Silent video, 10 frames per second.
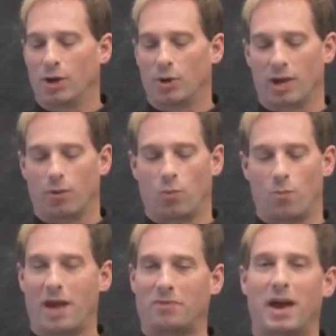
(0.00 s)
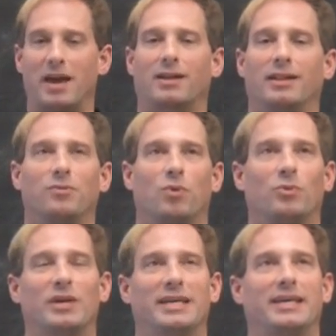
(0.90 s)
Okay, mathematically, what
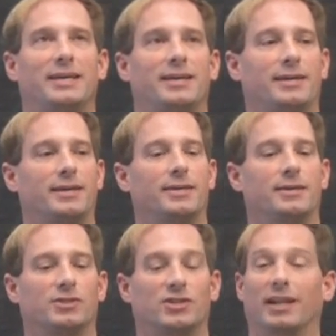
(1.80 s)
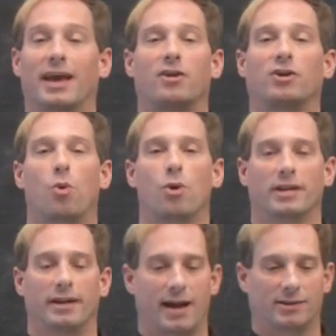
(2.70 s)
we need is to lay out a
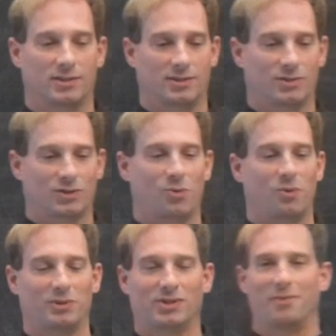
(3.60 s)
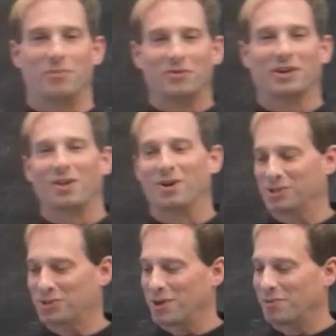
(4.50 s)
coordinate axis. So when we say moving along
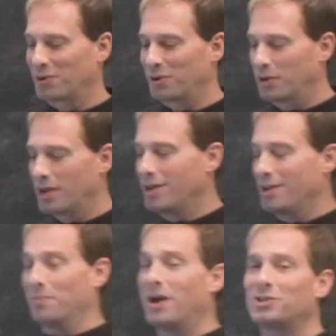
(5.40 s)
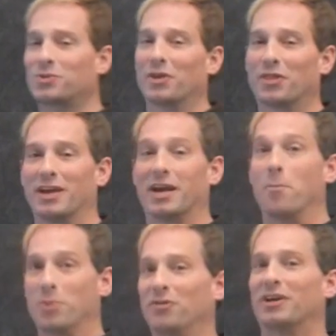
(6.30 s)
a straight road, you might as well think
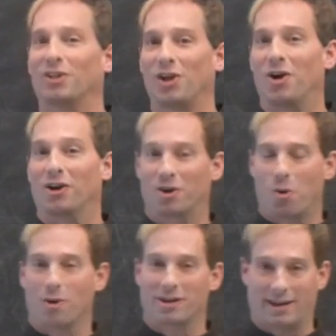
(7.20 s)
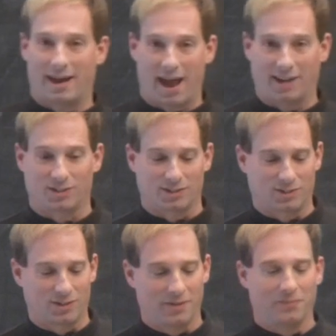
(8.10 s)
moving along a coordinate axis.